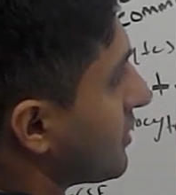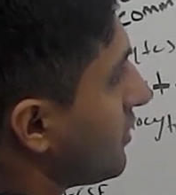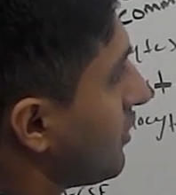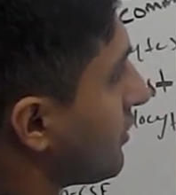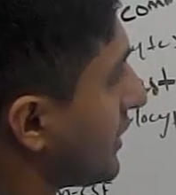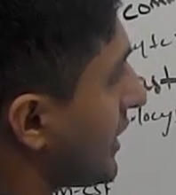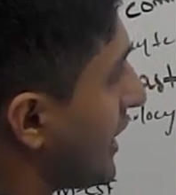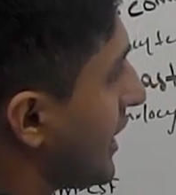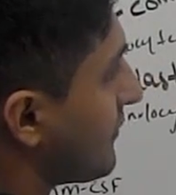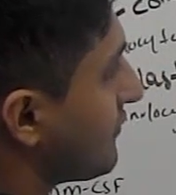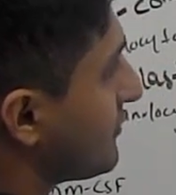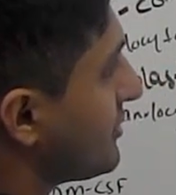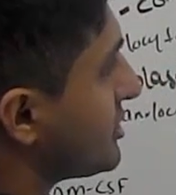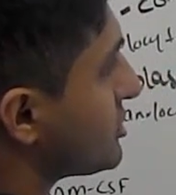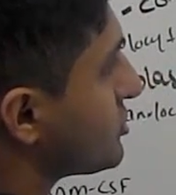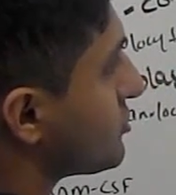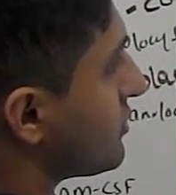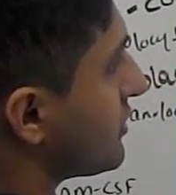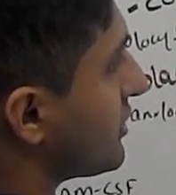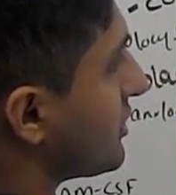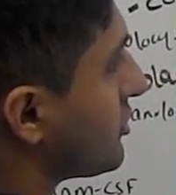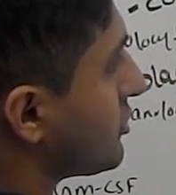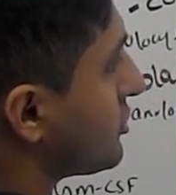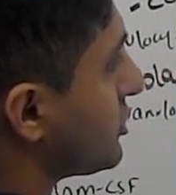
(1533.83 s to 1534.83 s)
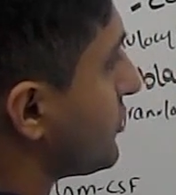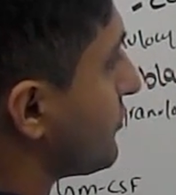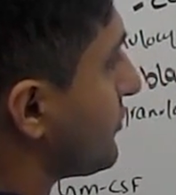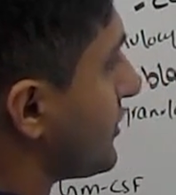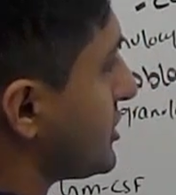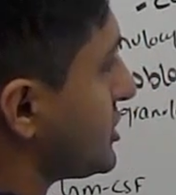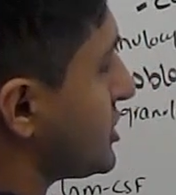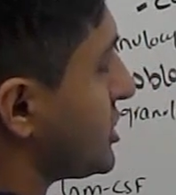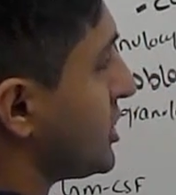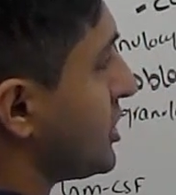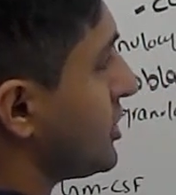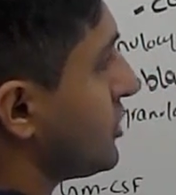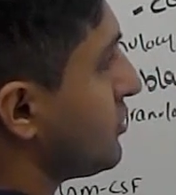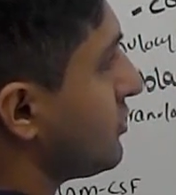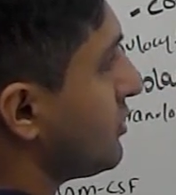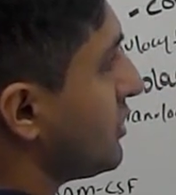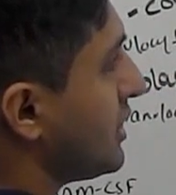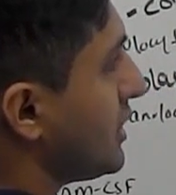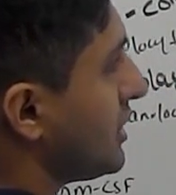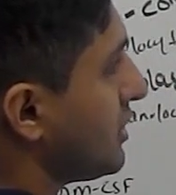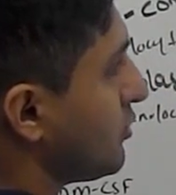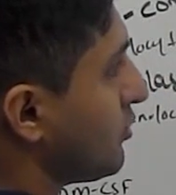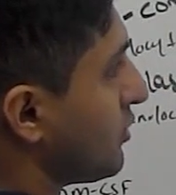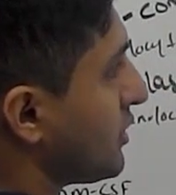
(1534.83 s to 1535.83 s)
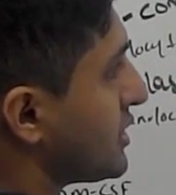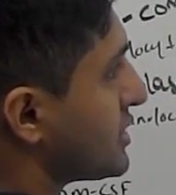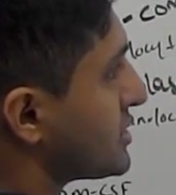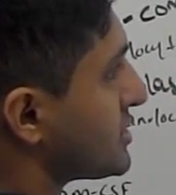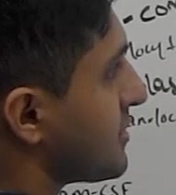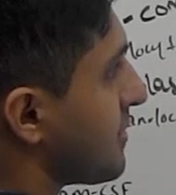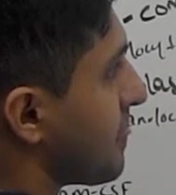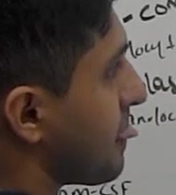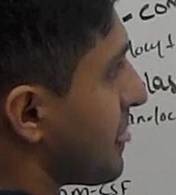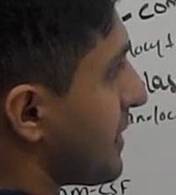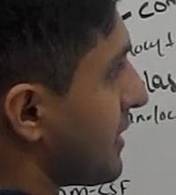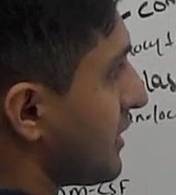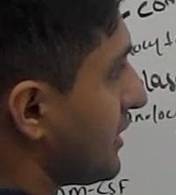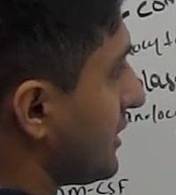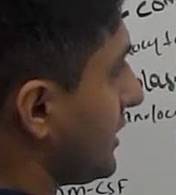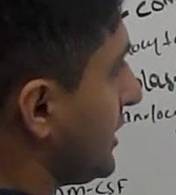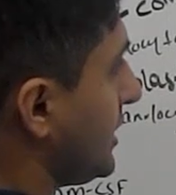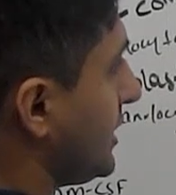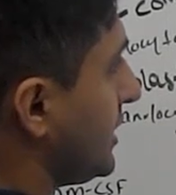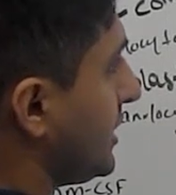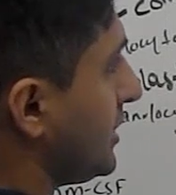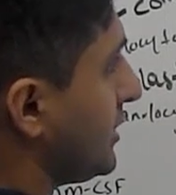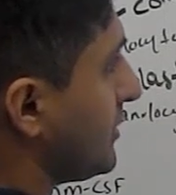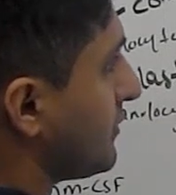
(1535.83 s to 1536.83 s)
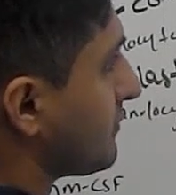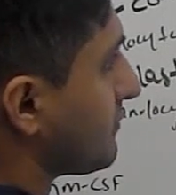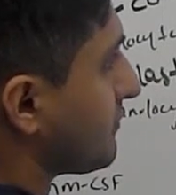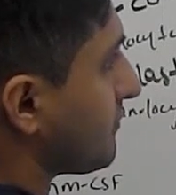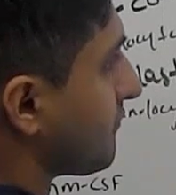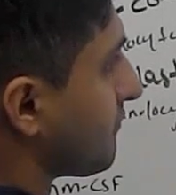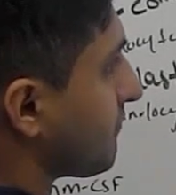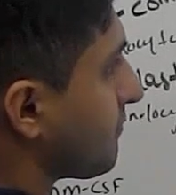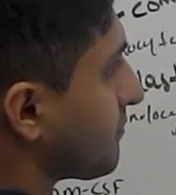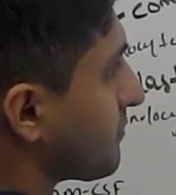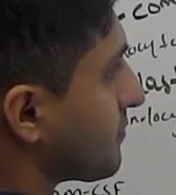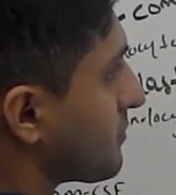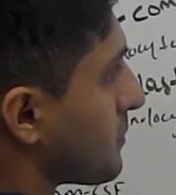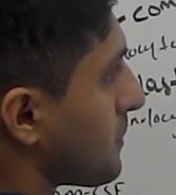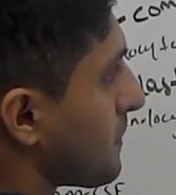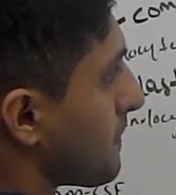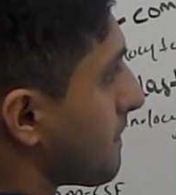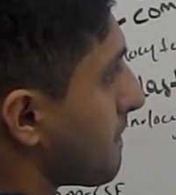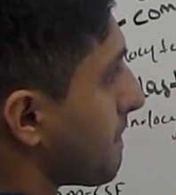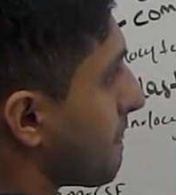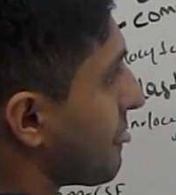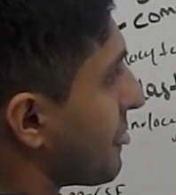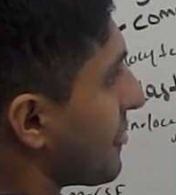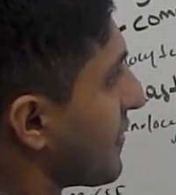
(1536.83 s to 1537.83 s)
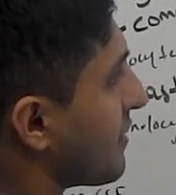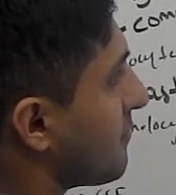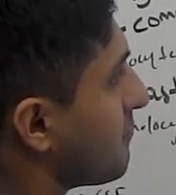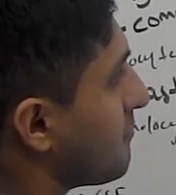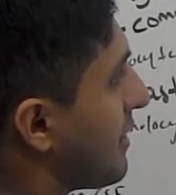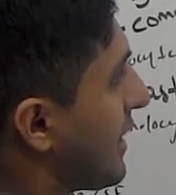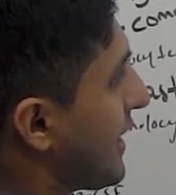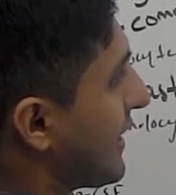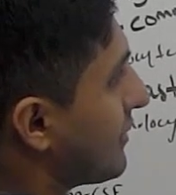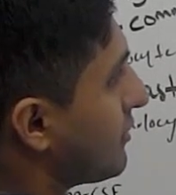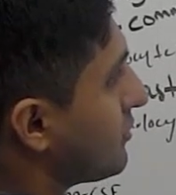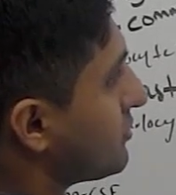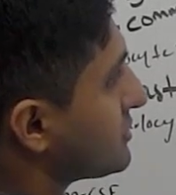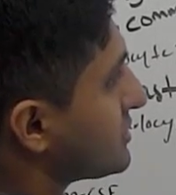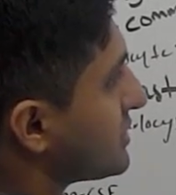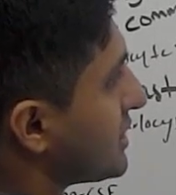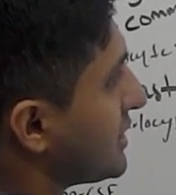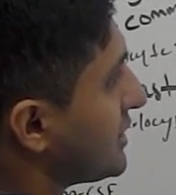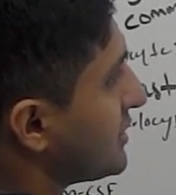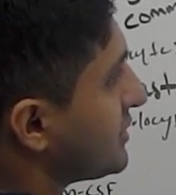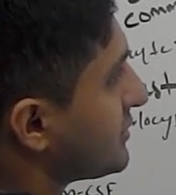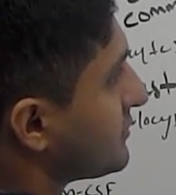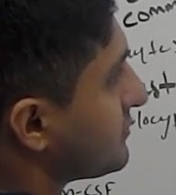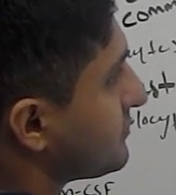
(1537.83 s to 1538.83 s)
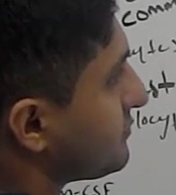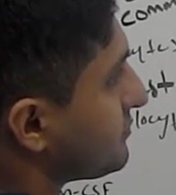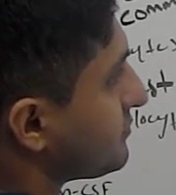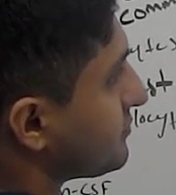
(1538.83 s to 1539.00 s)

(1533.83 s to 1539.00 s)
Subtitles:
Okay, and this will get differentiated into what is E myelocyte.